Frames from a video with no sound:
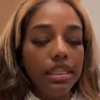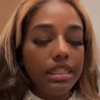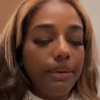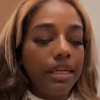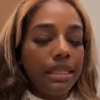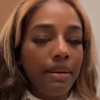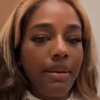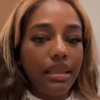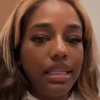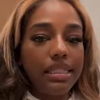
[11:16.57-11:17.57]
Spirit, tell me
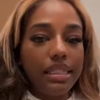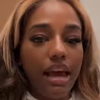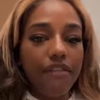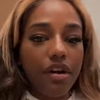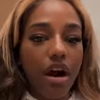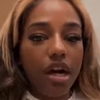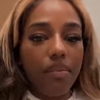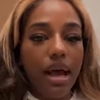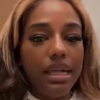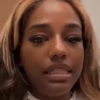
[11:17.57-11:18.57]
about this death
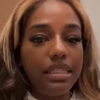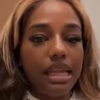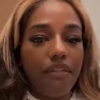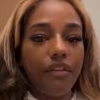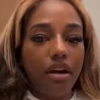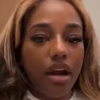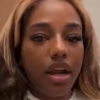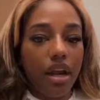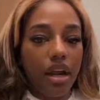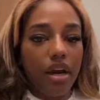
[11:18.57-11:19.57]
card. Why is the death
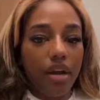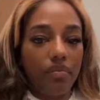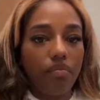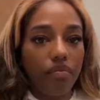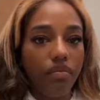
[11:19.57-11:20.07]
card here?